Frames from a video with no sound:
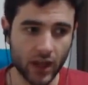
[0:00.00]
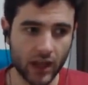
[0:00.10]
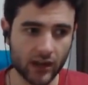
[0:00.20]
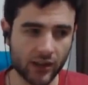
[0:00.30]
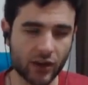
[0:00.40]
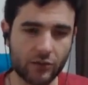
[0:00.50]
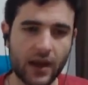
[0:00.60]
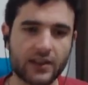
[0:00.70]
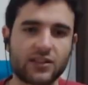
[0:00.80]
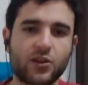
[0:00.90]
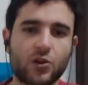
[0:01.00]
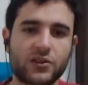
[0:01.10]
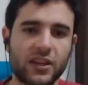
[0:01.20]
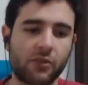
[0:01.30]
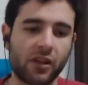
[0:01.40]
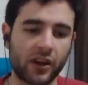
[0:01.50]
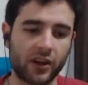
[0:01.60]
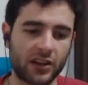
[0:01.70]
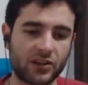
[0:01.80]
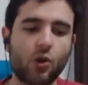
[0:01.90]
And Ethereum has no settlement layer.
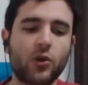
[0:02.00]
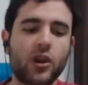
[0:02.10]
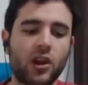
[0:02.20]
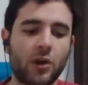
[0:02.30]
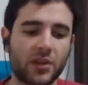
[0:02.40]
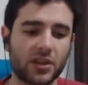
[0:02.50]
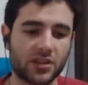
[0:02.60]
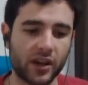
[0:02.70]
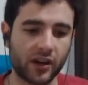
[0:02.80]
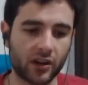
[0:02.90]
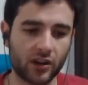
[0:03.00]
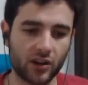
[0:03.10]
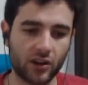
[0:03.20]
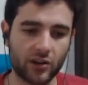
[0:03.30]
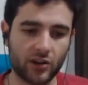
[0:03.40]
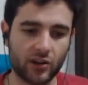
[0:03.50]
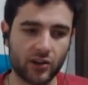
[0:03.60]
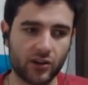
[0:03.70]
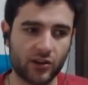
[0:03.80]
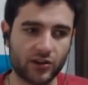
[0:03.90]
It's only a computation layer.
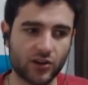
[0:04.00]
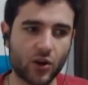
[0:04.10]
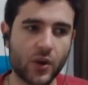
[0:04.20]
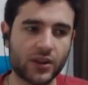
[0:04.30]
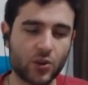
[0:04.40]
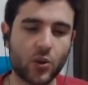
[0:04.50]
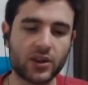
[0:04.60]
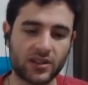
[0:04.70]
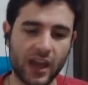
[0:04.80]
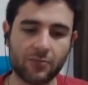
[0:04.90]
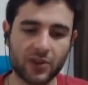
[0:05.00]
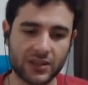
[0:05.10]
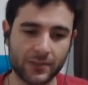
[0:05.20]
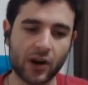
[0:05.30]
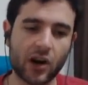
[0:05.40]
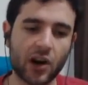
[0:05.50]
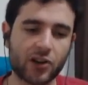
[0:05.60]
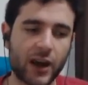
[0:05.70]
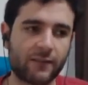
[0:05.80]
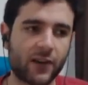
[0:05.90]
There's no way to escape the smart
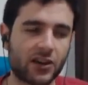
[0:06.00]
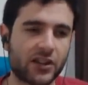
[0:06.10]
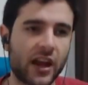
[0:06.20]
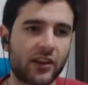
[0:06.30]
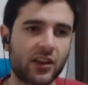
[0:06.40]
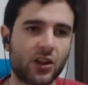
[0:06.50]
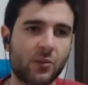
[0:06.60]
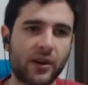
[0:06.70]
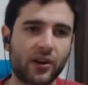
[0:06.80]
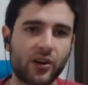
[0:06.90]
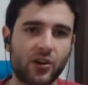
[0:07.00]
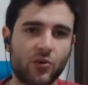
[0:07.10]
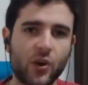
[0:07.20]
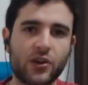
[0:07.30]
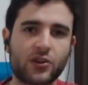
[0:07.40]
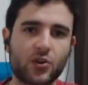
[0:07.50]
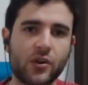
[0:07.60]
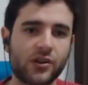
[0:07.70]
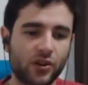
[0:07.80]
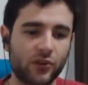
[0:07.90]
contract functionality. No matter what you're
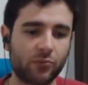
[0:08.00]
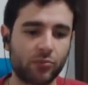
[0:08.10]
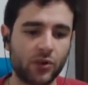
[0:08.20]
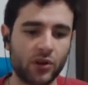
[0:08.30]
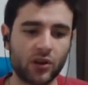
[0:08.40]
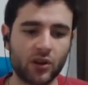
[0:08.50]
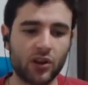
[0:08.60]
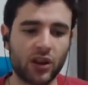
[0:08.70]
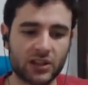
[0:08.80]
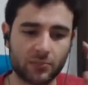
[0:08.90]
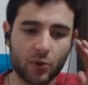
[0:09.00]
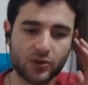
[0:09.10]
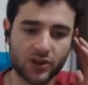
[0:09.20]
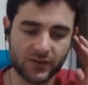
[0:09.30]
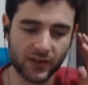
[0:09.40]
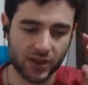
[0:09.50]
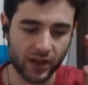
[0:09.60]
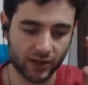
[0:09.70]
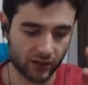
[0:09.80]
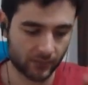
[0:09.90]
doing, you're exposed to this
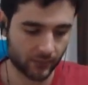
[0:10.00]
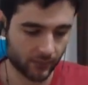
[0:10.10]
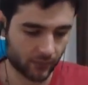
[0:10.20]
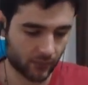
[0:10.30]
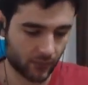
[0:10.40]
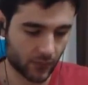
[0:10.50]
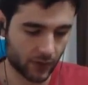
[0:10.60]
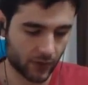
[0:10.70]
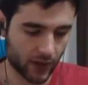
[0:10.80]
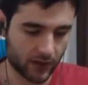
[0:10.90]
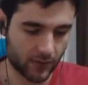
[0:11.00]
functionality, right?